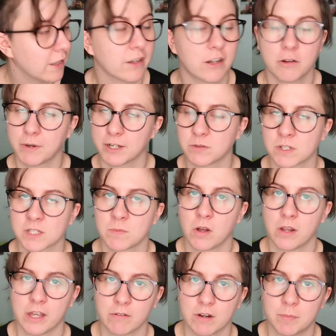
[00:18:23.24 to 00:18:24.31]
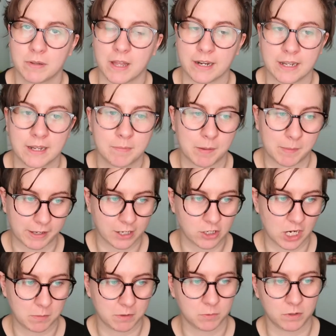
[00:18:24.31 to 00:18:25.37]
The Long Way to a Small Angry Planet by
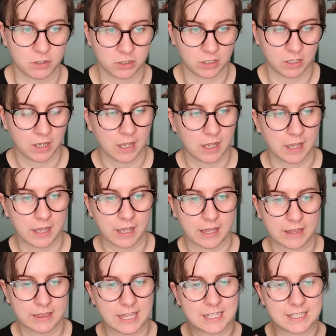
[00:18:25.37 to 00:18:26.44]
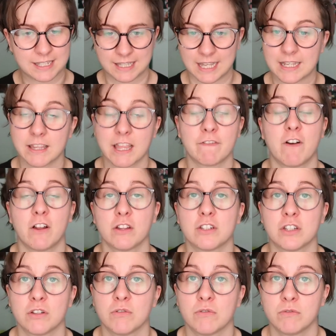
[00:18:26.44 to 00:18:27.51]
Becky Chambers, which they
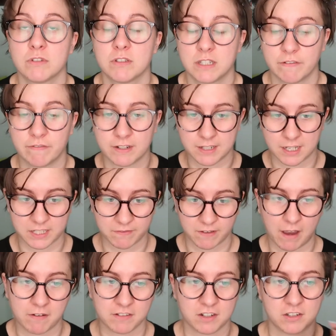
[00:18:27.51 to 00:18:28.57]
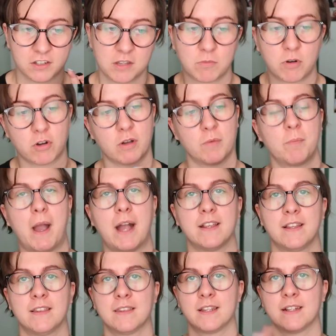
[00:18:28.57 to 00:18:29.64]
follow two different sets of characters, so they're more
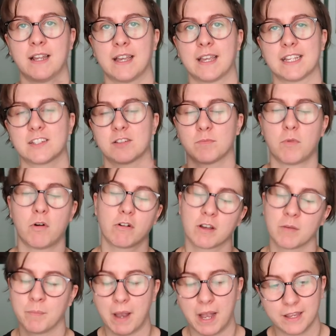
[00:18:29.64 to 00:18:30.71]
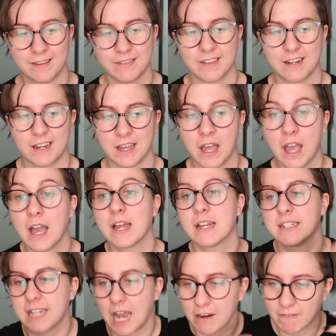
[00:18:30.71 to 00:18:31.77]
companion than like, it's more a companion than a
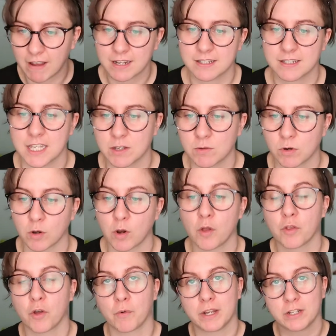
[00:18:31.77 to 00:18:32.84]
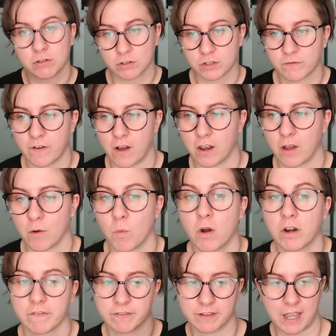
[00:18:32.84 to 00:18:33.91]
direct sequel, although it does follow
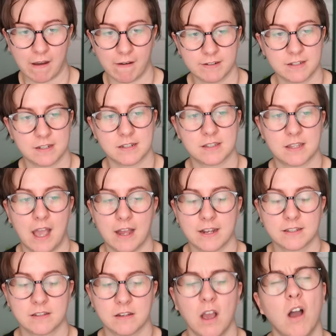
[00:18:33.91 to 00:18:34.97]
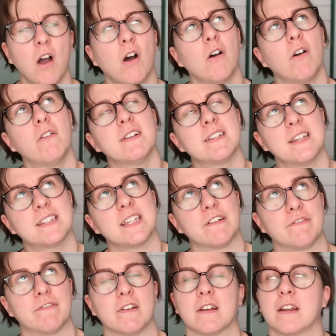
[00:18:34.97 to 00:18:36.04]
one of the characters that, or is it
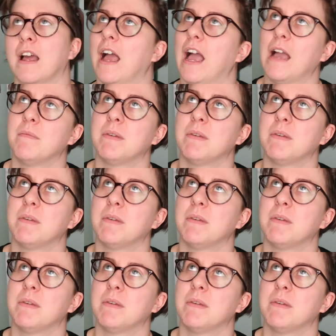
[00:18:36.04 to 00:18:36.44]
different?